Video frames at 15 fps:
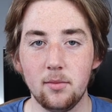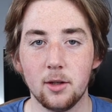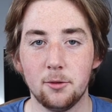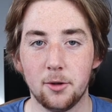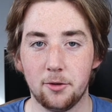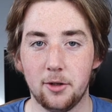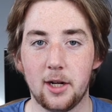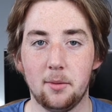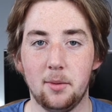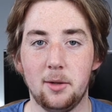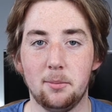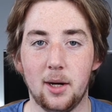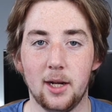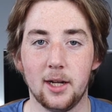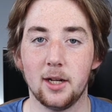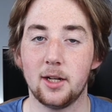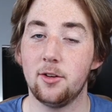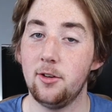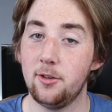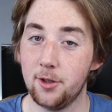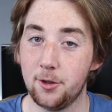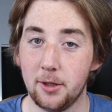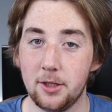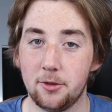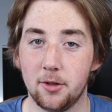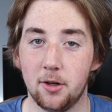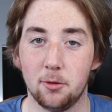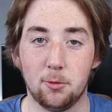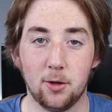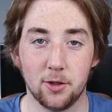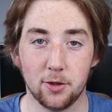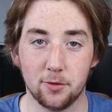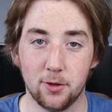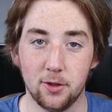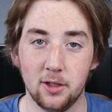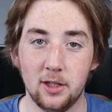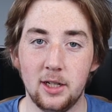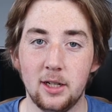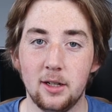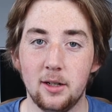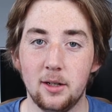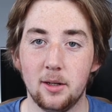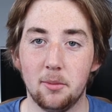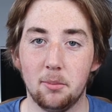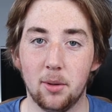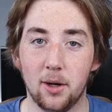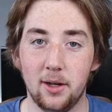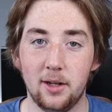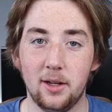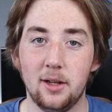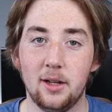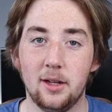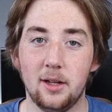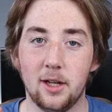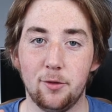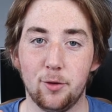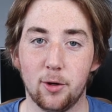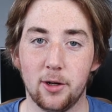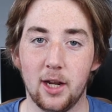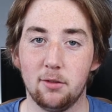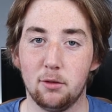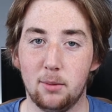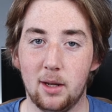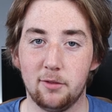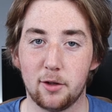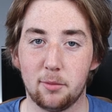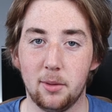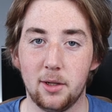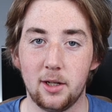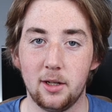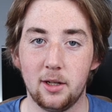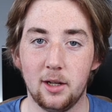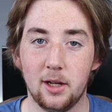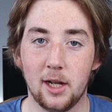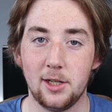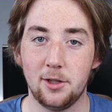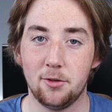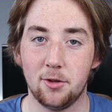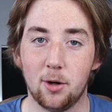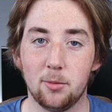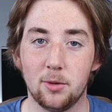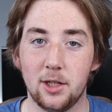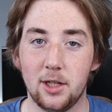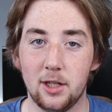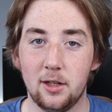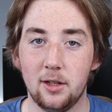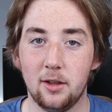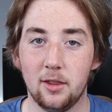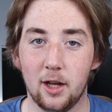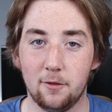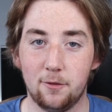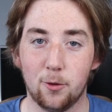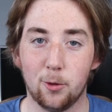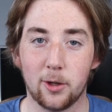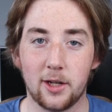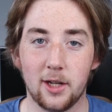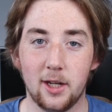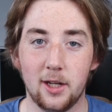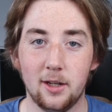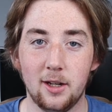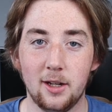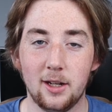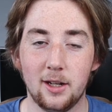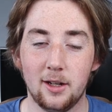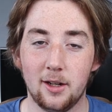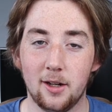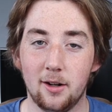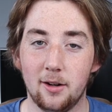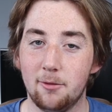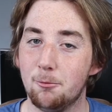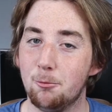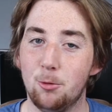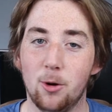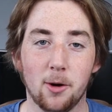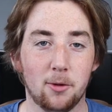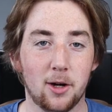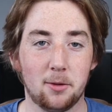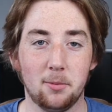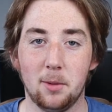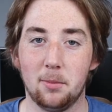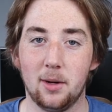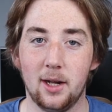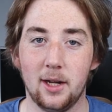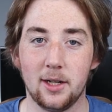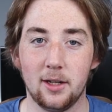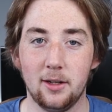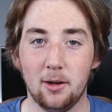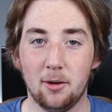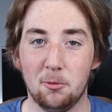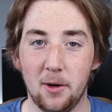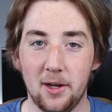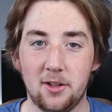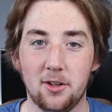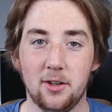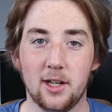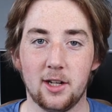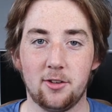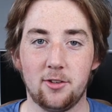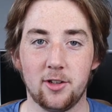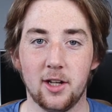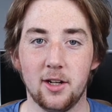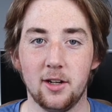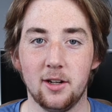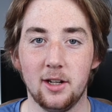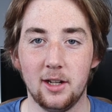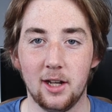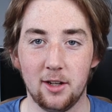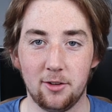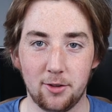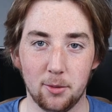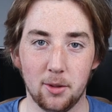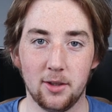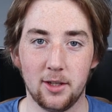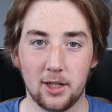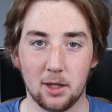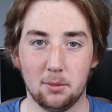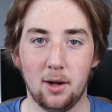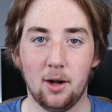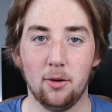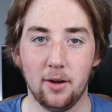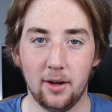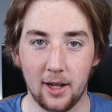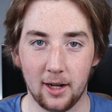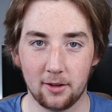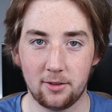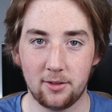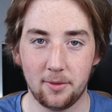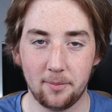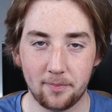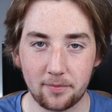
would recommend buying it because it's a great drone, wonderful. But if you already have the Mavic Mini and you don't need that 4K, wouldn't recommend buying it. Wait till next gen and see what they come out next.